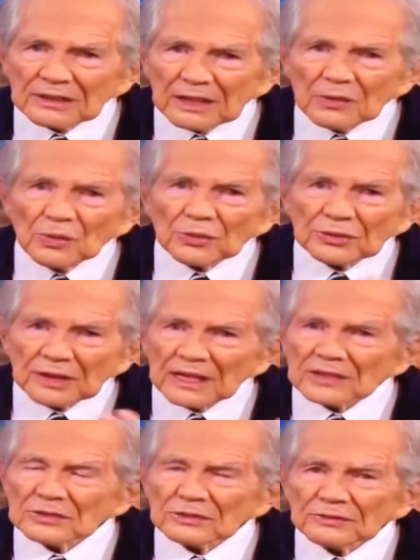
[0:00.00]
They want
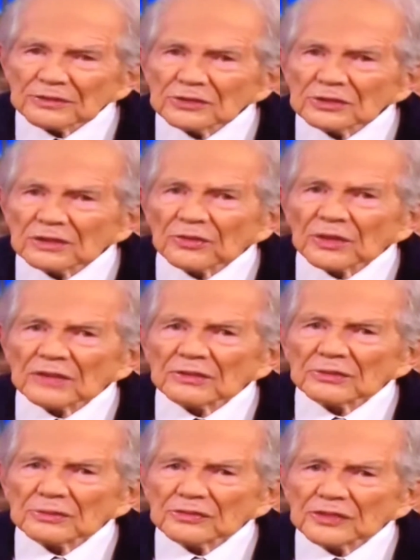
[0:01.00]
natural food.
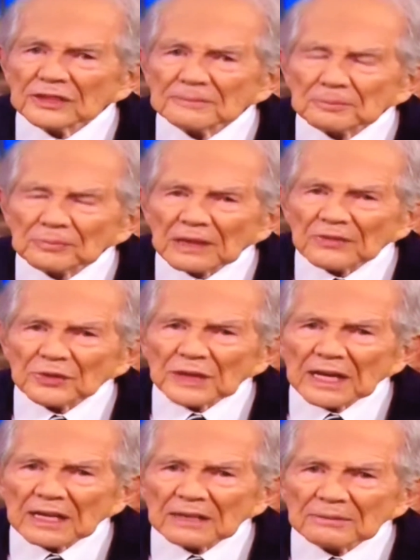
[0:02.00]
If
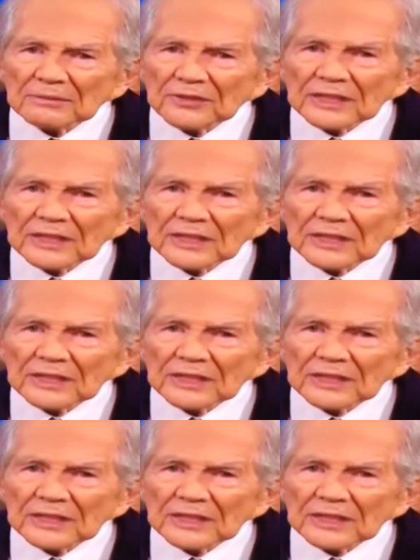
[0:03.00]
we had